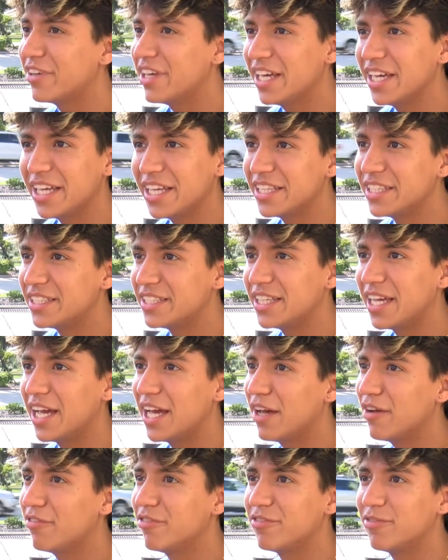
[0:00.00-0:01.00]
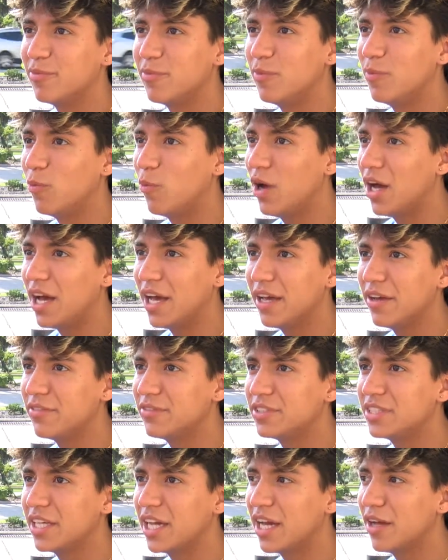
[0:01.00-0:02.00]
kids, they have
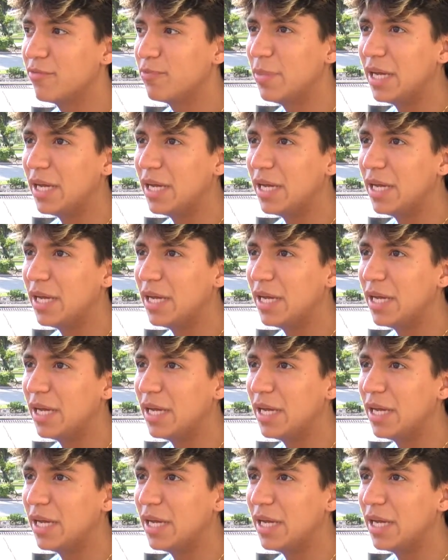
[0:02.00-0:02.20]
wives, they have